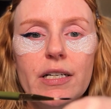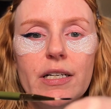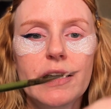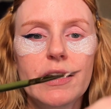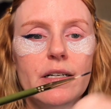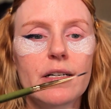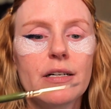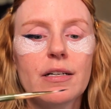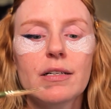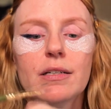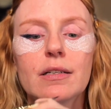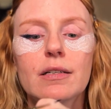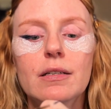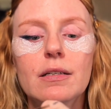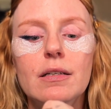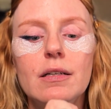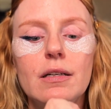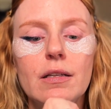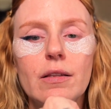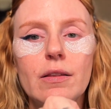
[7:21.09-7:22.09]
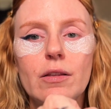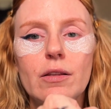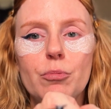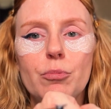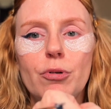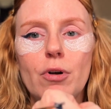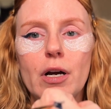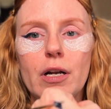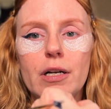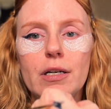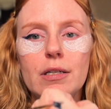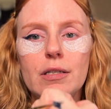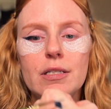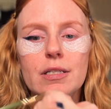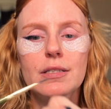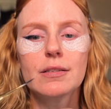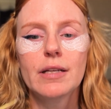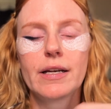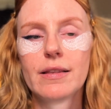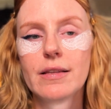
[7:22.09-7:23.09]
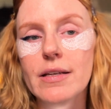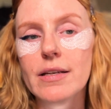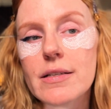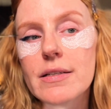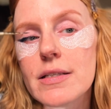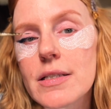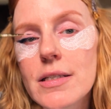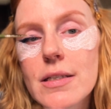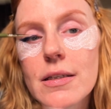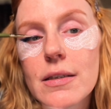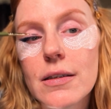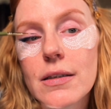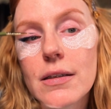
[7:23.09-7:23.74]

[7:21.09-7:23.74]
in the product like this.